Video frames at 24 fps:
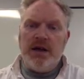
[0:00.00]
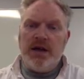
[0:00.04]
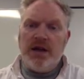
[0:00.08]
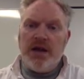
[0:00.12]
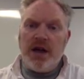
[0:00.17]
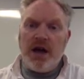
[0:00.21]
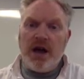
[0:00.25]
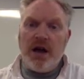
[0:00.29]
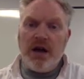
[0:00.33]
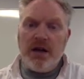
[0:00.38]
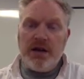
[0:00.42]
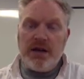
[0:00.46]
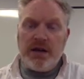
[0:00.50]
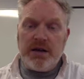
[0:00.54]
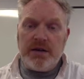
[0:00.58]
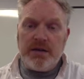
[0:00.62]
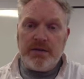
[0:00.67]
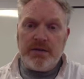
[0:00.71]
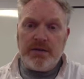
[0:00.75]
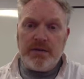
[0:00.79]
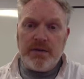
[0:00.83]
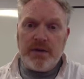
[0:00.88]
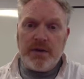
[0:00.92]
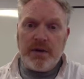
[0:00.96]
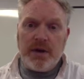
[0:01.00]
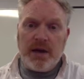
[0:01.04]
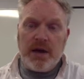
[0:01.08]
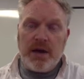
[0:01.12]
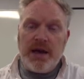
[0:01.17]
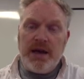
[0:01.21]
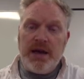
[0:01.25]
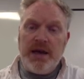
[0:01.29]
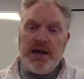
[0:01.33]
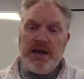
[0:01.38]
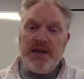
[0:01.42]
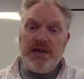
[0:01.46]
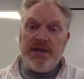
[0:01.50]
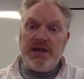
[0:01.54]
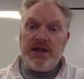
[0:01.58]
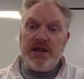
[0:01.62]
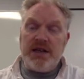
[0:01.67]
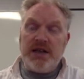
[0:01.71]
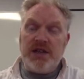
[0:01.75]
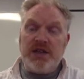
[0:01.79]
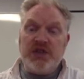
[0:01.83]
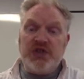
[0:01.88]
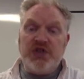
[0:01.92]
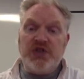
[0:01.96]
Garnet is
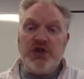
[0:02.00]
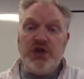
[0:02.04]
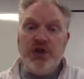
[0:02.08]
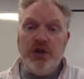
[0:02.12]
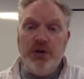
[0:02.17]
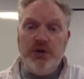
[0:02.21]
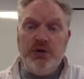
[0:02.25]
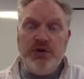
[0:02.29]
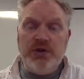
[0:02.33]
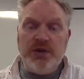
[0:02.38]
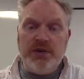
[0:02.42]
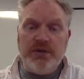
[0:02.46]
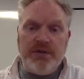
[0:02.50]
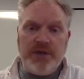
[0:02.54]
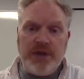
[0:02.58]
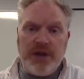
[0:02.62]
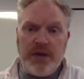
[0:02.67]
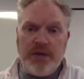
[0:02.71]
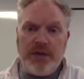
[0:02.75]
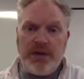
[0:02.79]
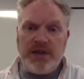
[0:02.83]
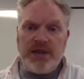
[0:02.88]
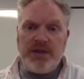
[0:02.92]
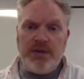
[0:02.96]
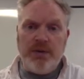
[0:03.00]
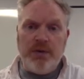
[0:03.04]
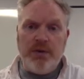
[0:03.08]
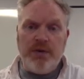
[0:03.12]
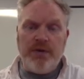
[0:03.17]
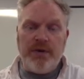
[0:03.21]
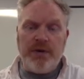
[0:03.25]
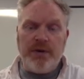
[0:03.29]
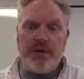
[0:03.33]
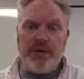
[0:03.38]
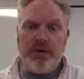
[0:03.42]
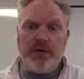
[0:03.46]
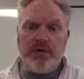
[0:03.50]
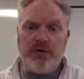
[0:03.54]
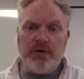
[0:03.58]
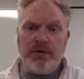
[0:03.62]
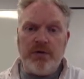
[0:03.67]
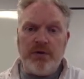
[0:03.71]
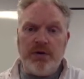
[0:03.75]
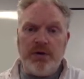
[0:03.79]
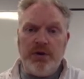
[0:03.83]
exclusively a metamorphic mineral.